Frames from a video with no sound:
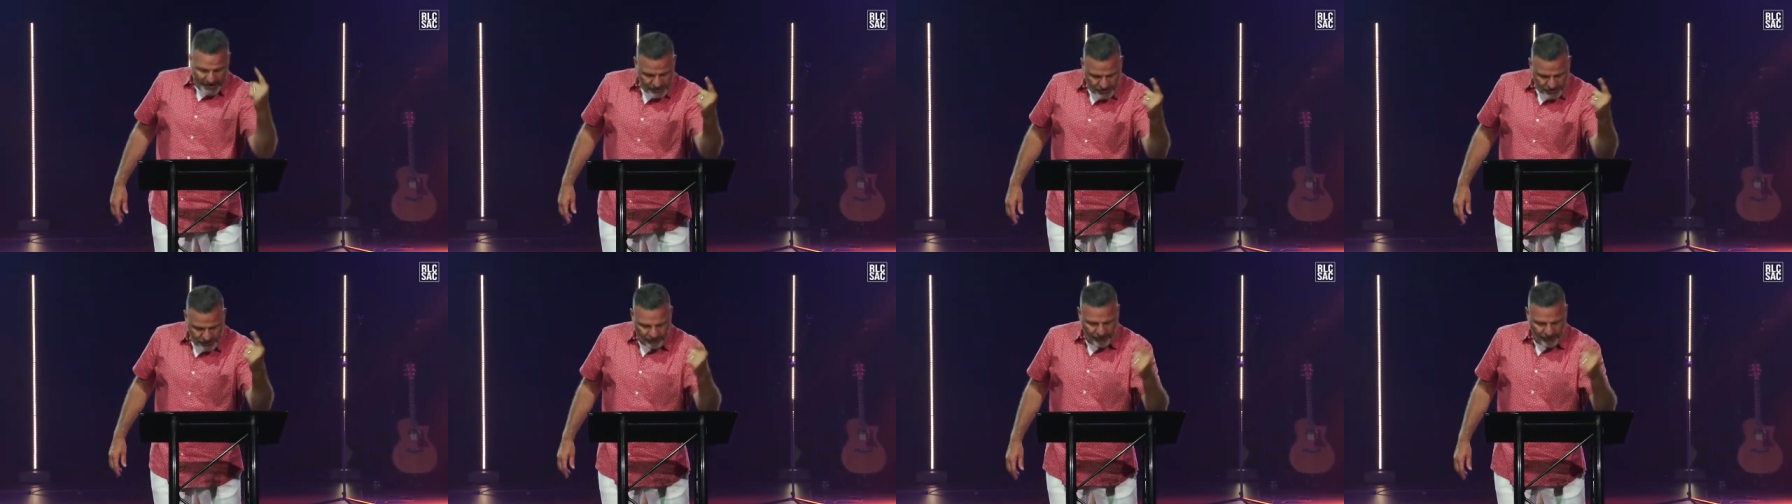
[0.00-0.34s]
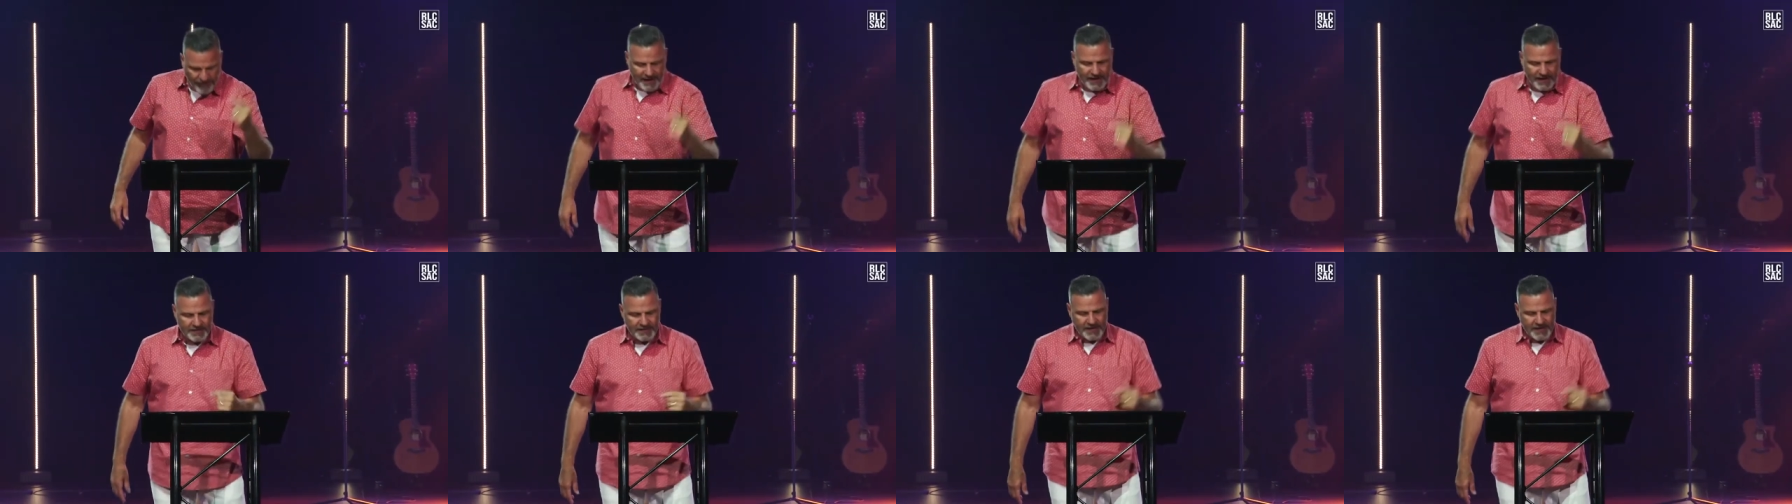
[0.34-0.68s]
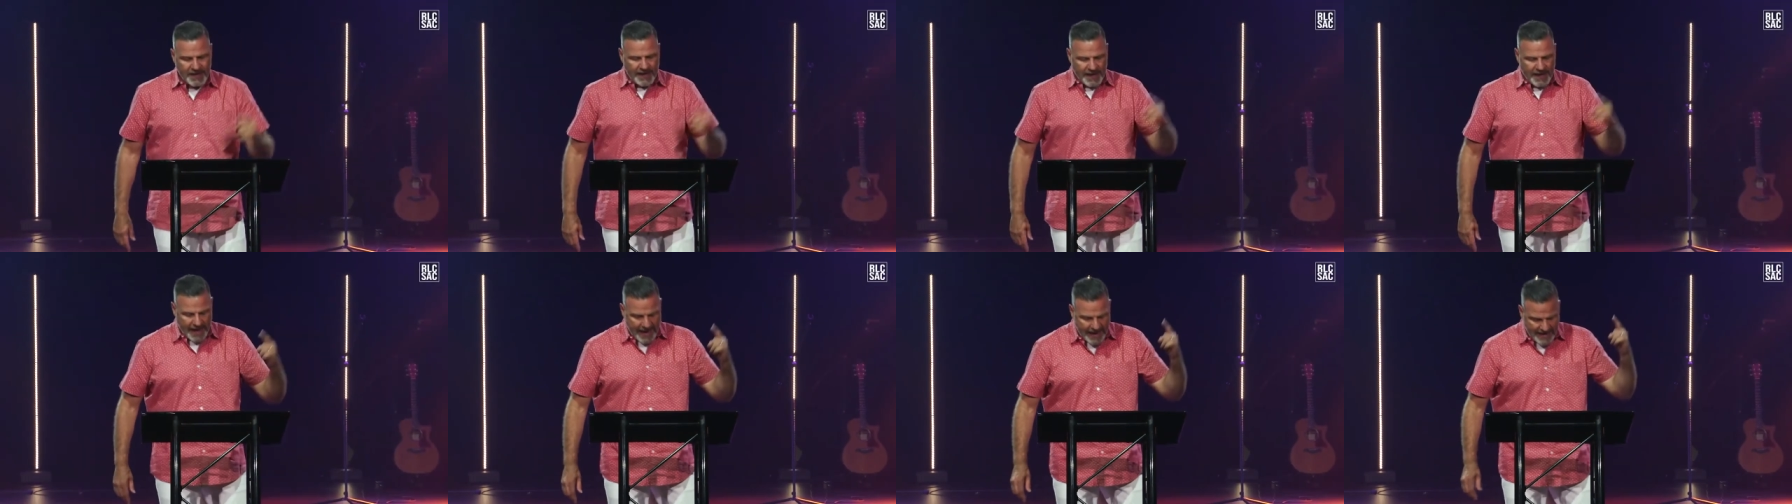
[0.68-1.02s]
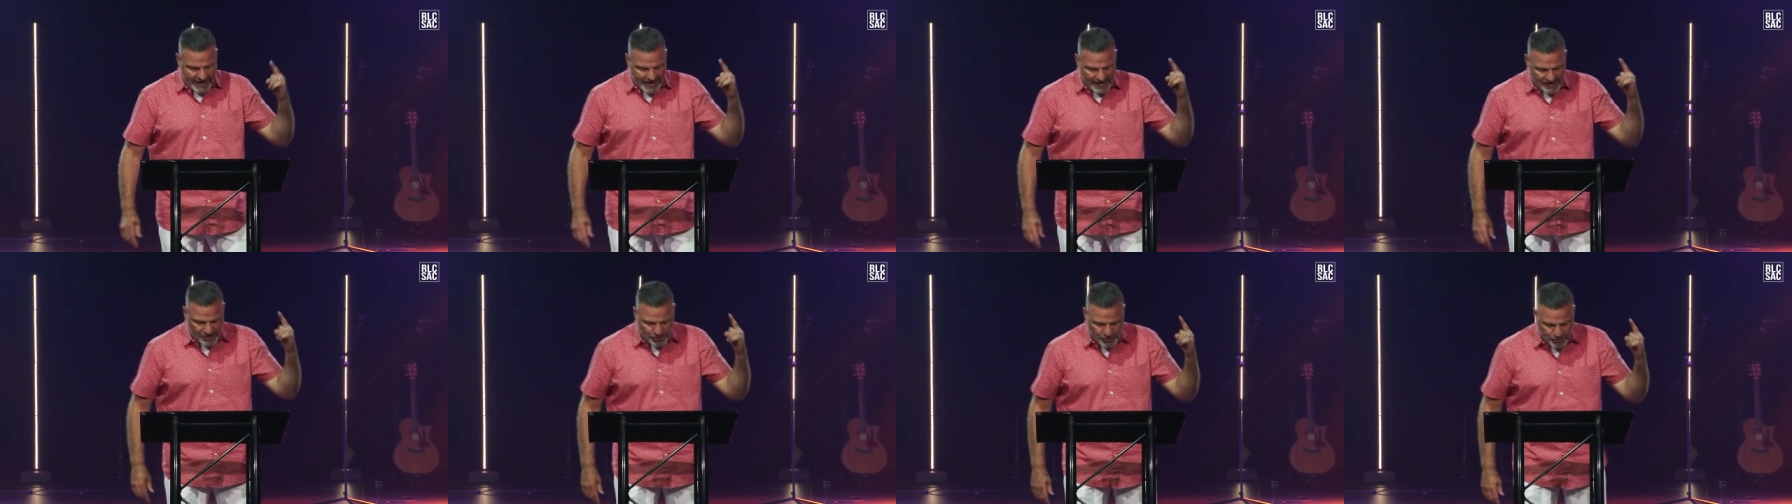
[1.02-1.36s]
rich faith
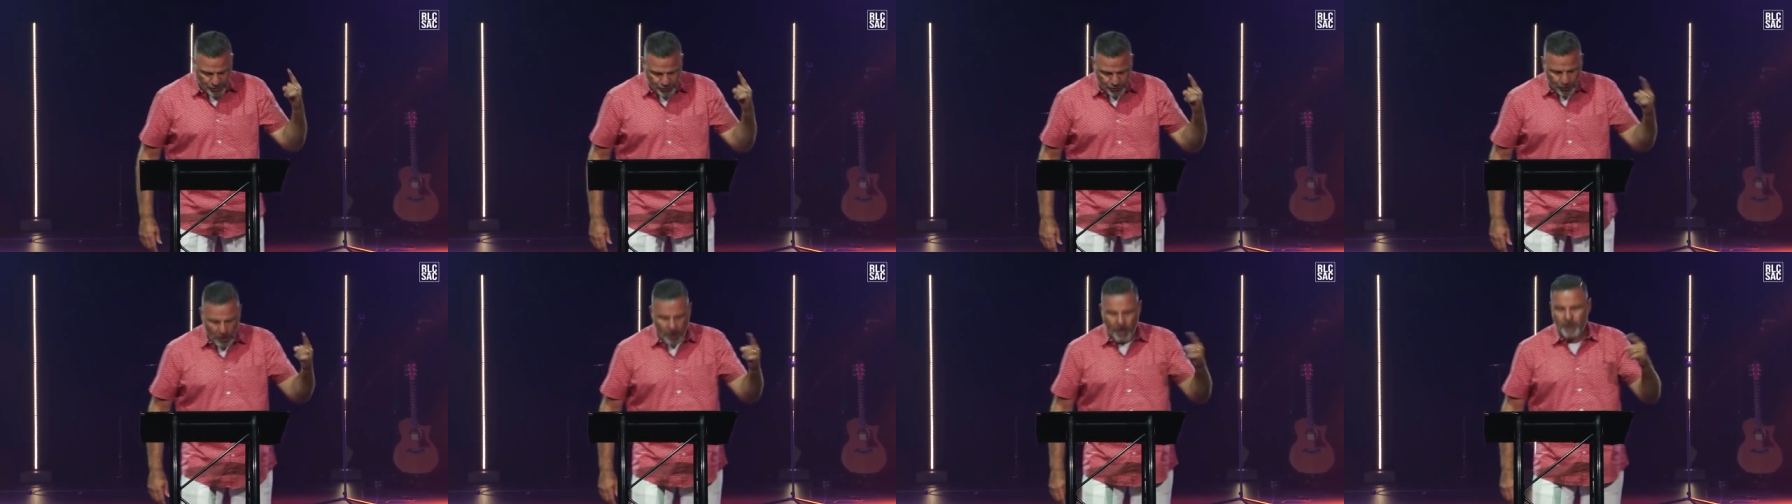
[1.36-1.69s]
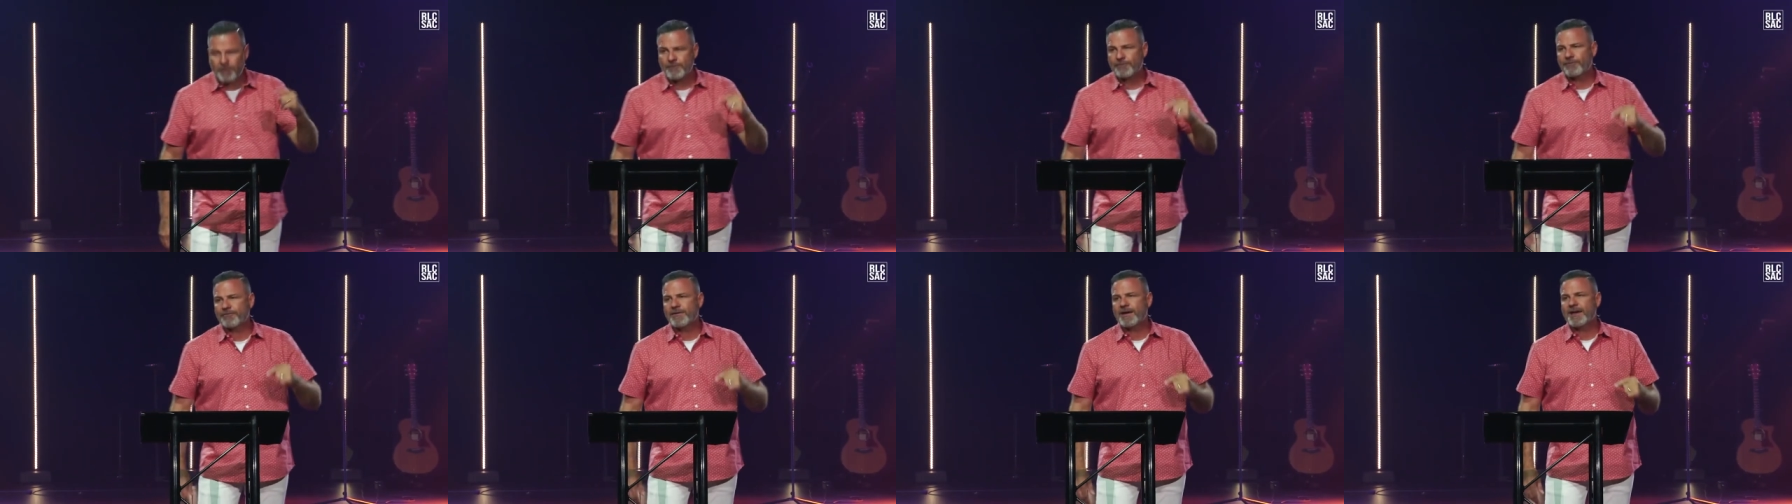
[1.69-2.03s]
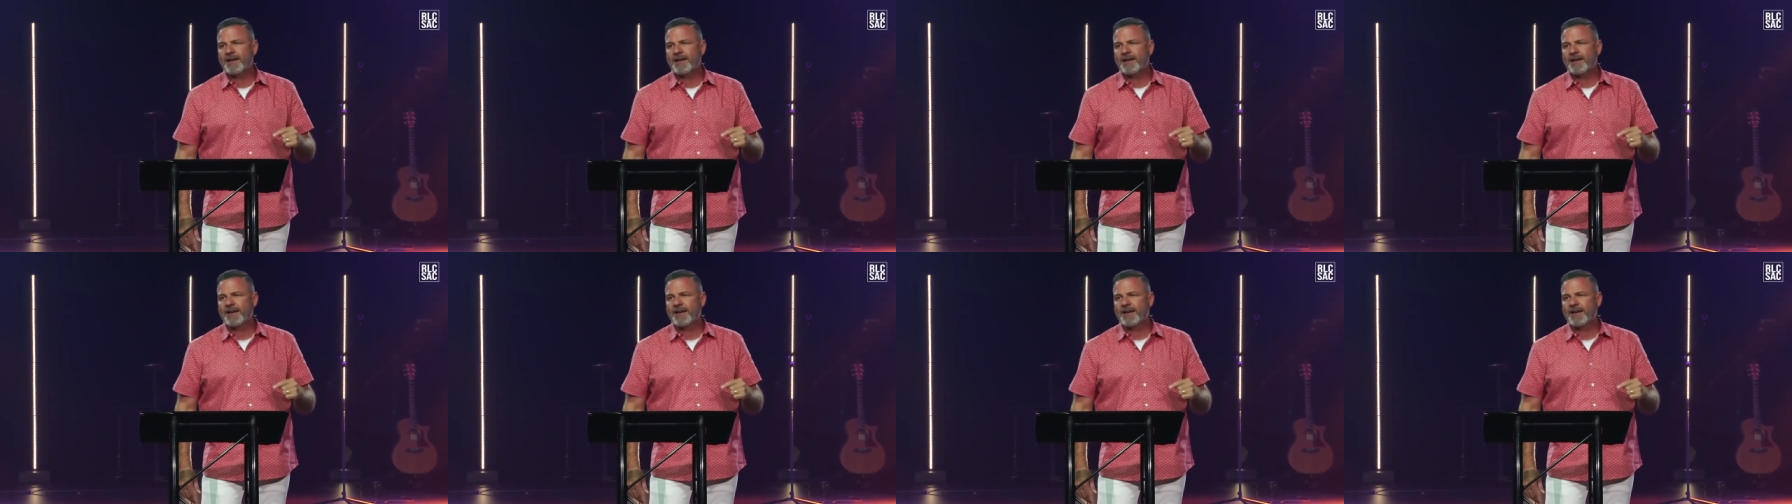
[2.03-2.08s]
and a strong